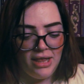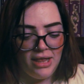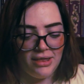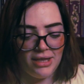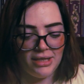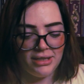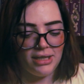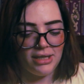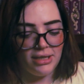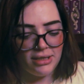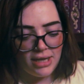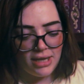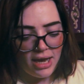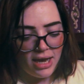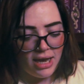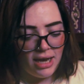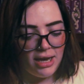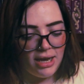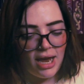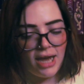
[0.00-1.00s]
this is
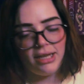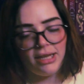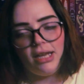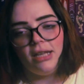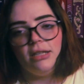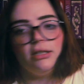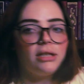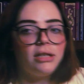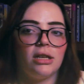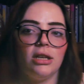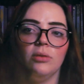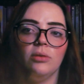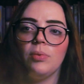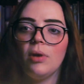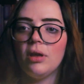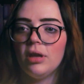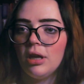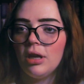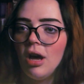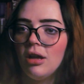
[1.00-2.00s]
I guess you'd
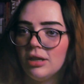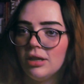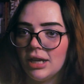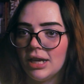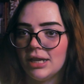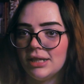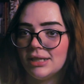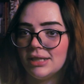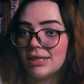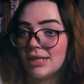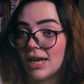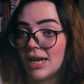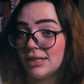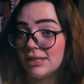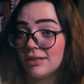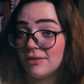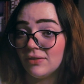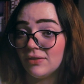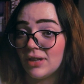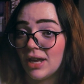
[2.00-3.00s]
probably call it a
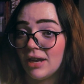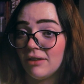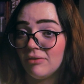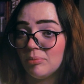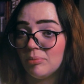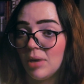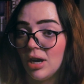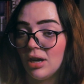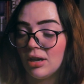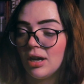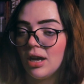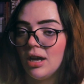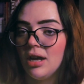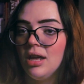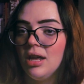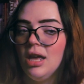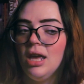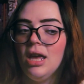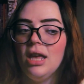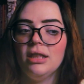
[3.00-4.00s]
slice of life manga.
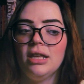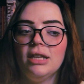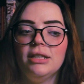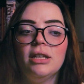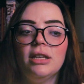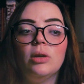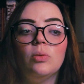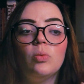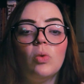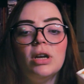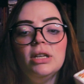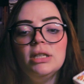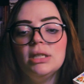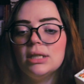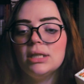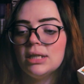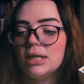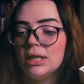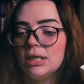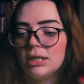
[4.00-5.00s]
They did 1
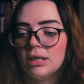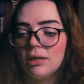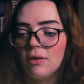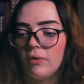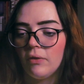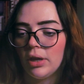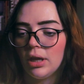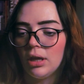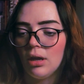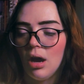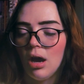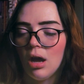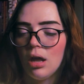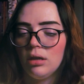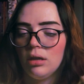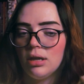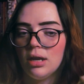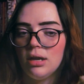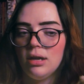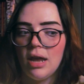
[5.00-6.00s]
season of it
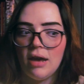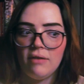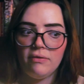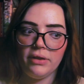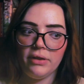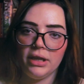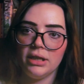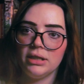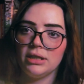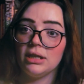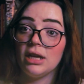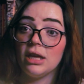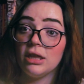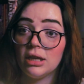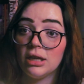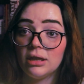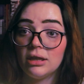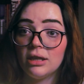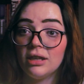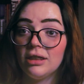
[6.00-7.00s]
on Netflix, and I
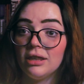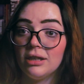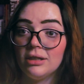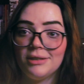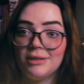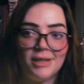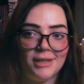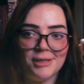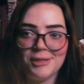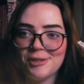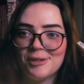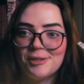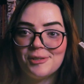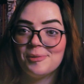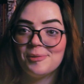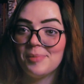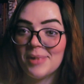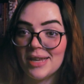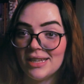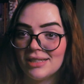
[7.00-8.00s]
think that the season is
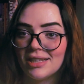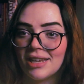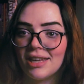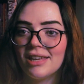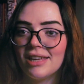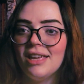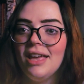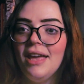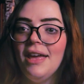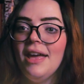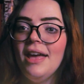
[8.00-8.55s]
amazing.